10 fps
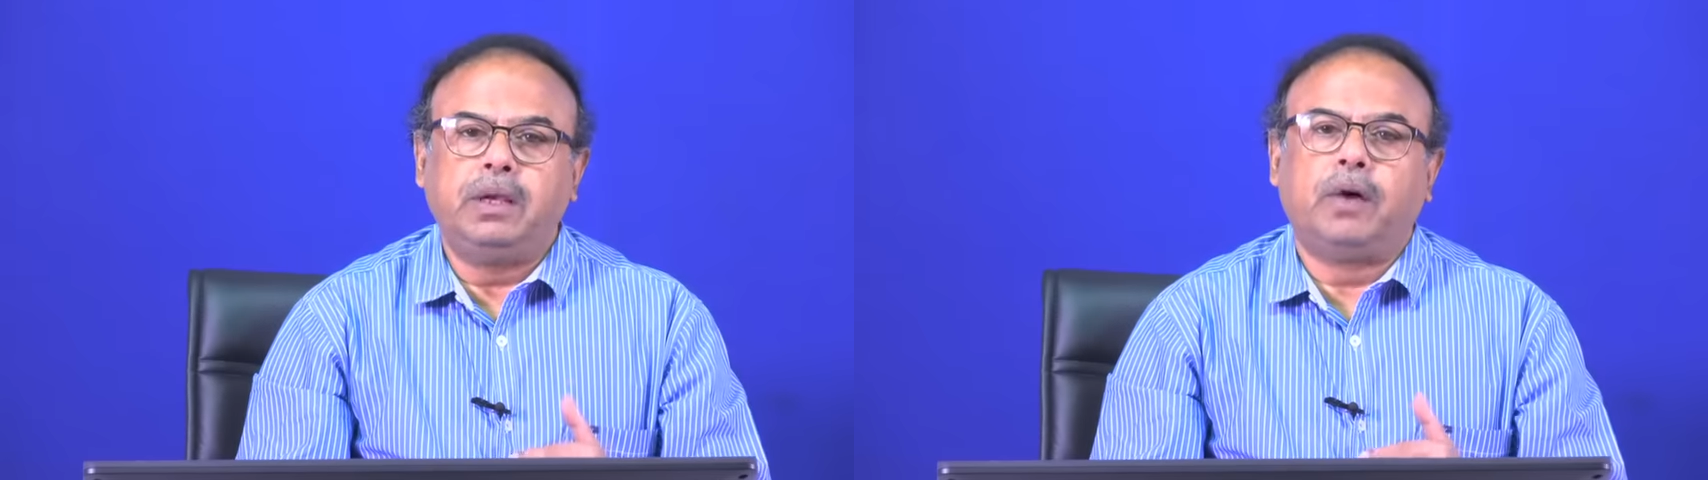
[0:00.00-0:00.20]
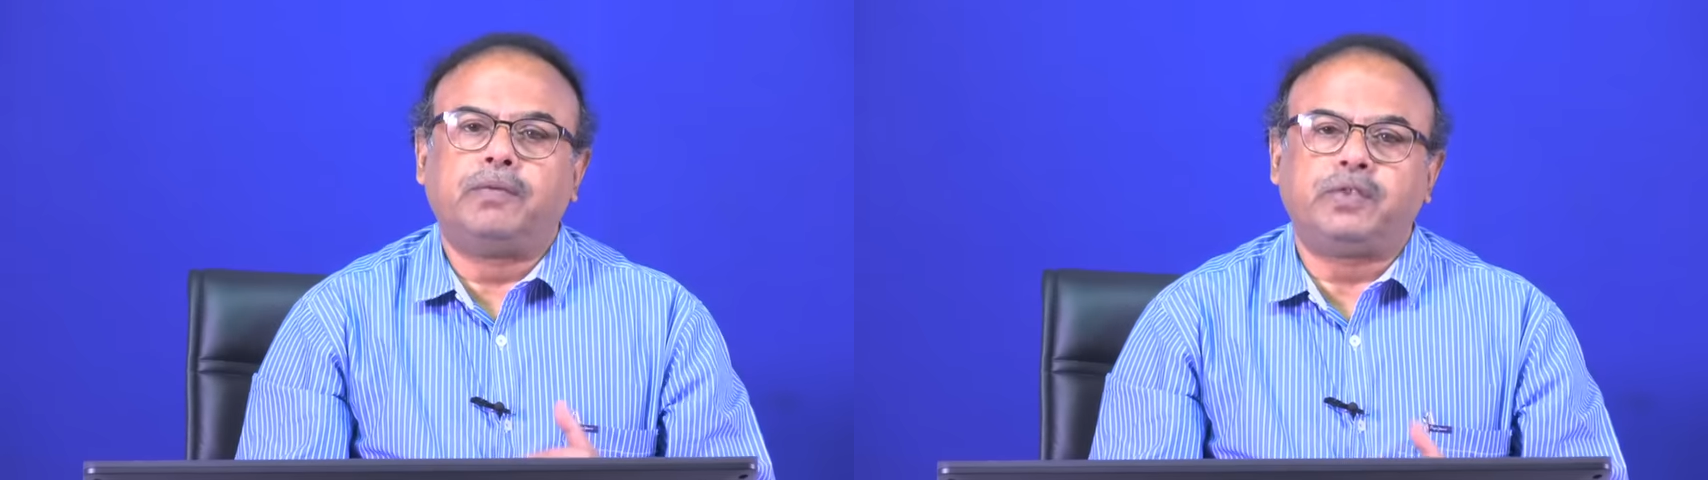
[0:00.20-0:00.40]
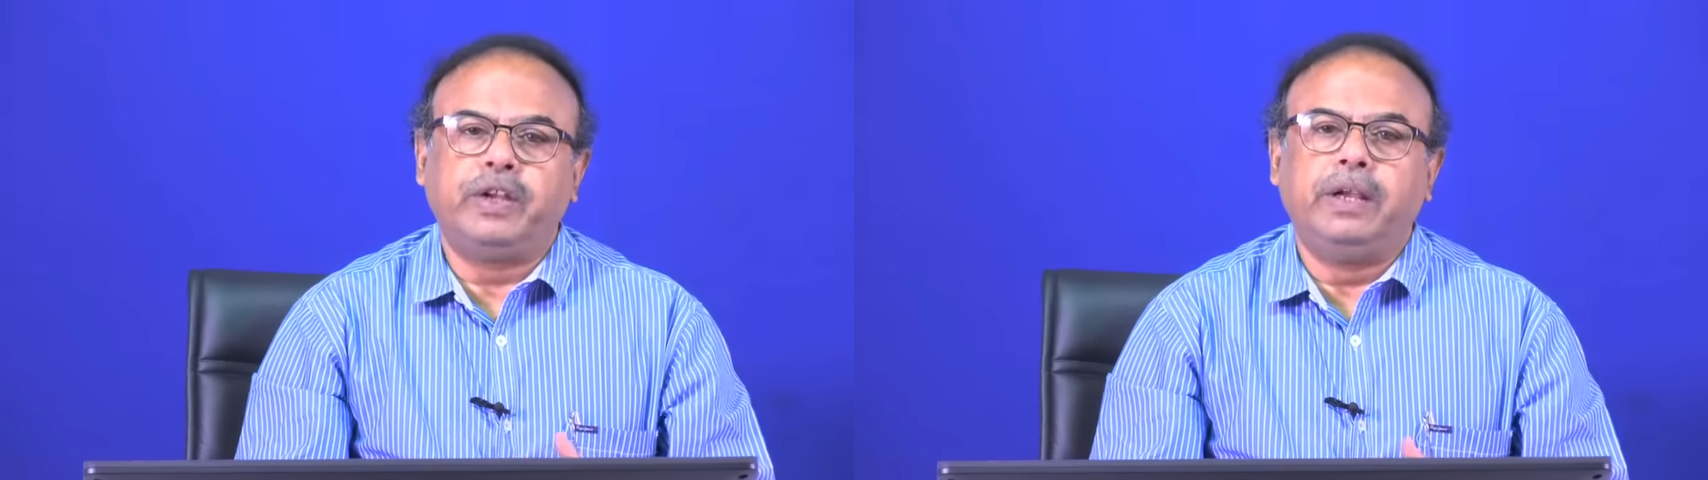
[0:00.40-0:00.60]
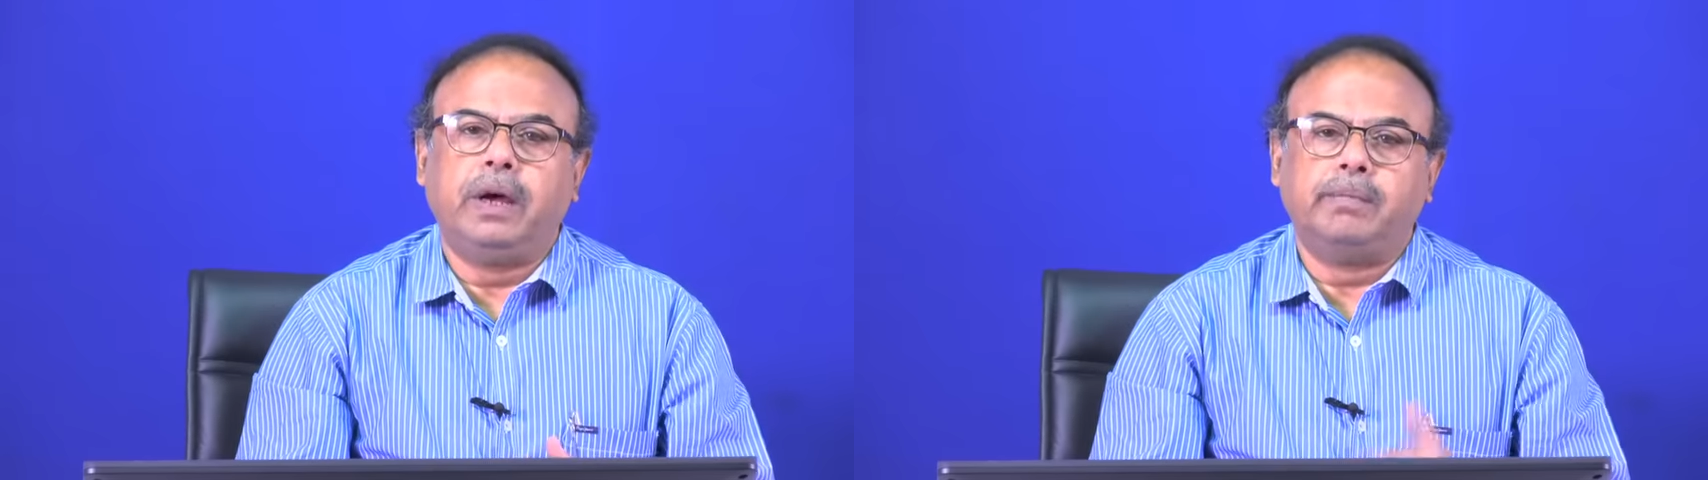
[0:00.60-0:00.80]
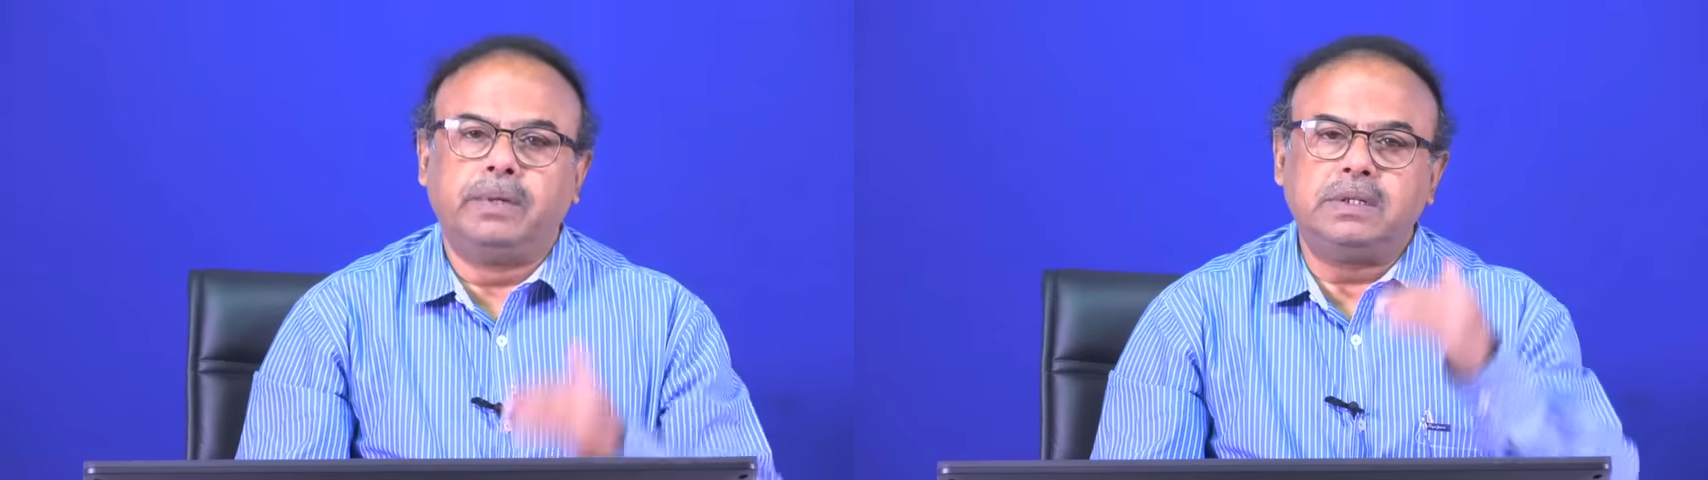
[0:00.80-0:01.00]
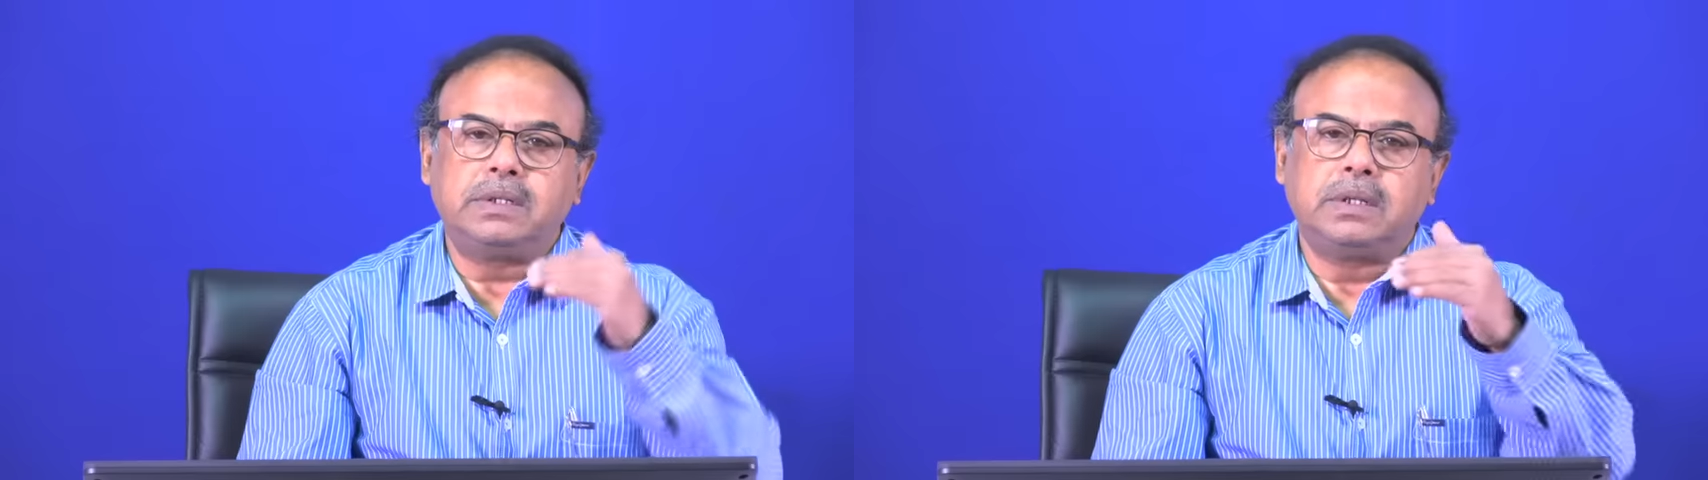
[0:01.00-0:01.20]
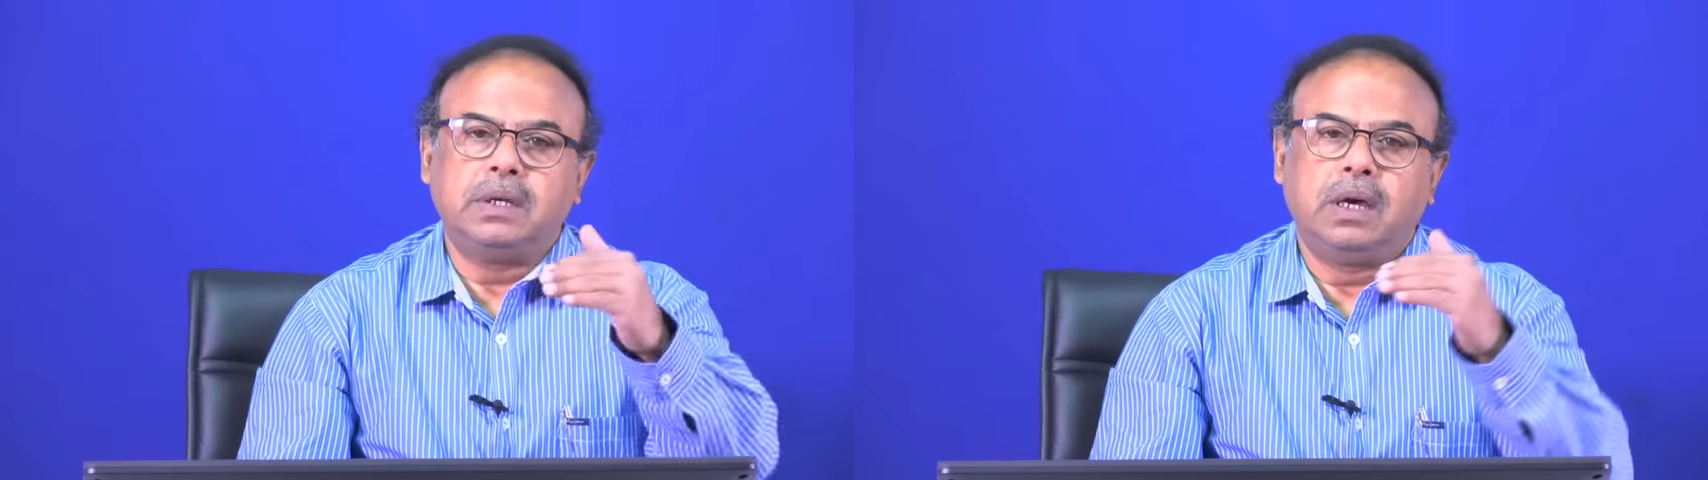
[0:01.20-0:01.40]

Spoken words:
of 3 numbers